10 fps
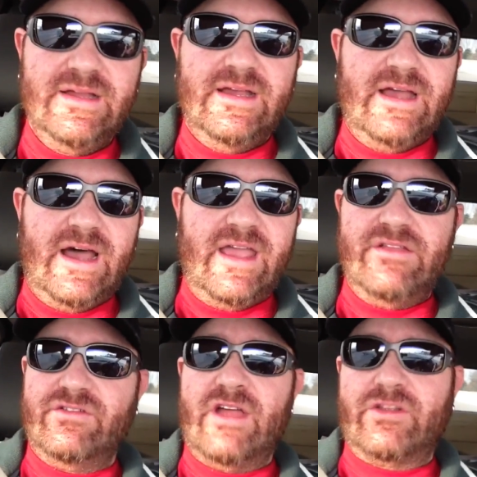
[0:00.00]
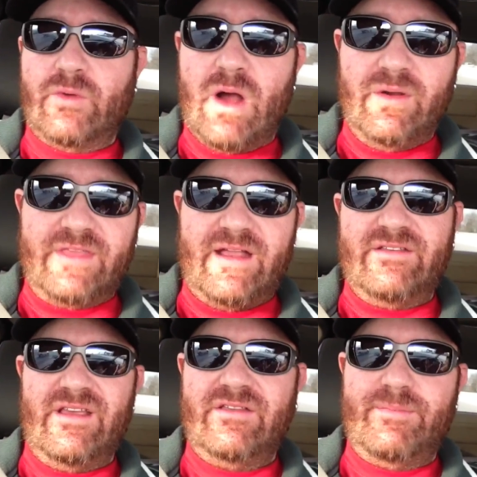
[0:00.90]
I mean, there's nothing wrong with that,
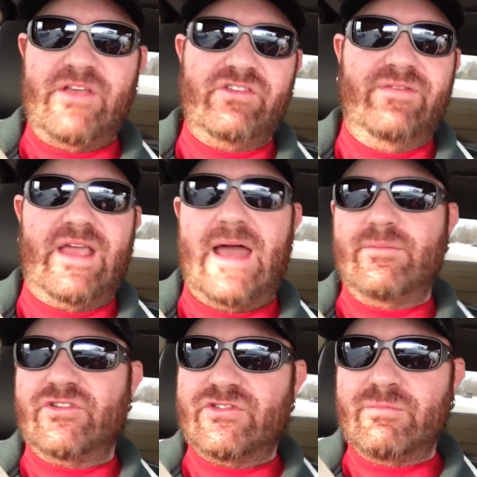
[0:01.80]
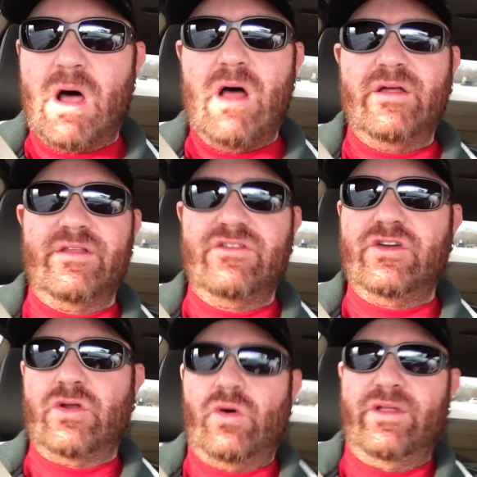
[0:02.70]
especially if the items are small and then you
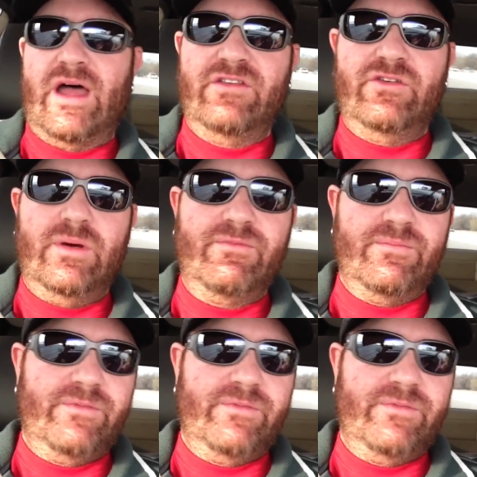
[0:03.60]
can hold on to them.